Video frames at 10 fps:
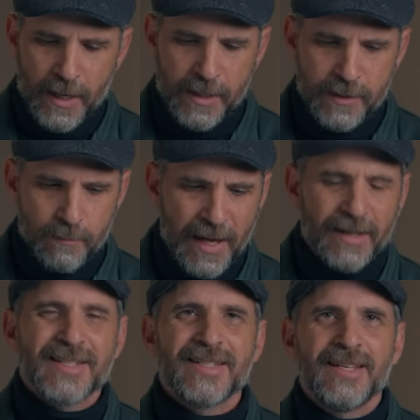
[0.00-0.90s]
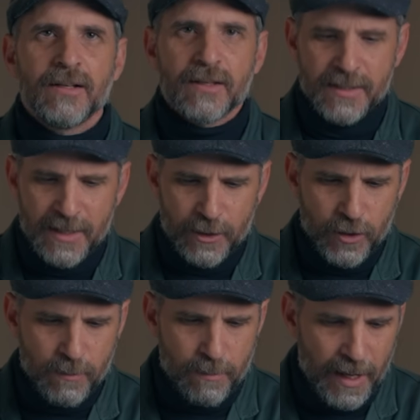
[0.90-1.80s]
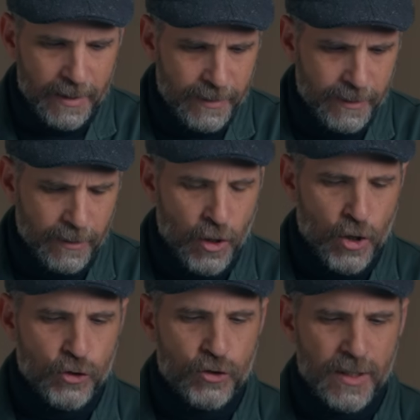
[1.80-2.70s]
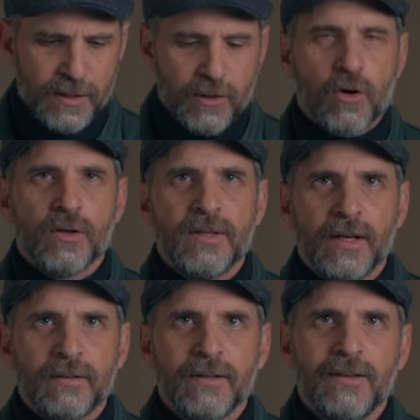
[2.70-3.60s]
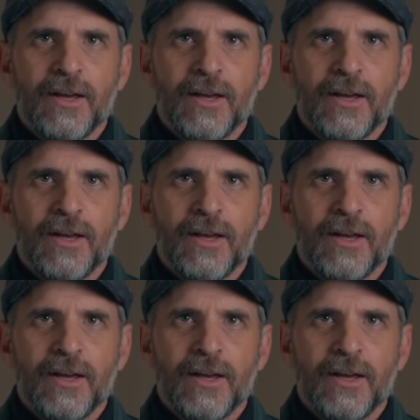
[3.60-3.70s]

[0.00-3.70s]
is make a single section binding just connected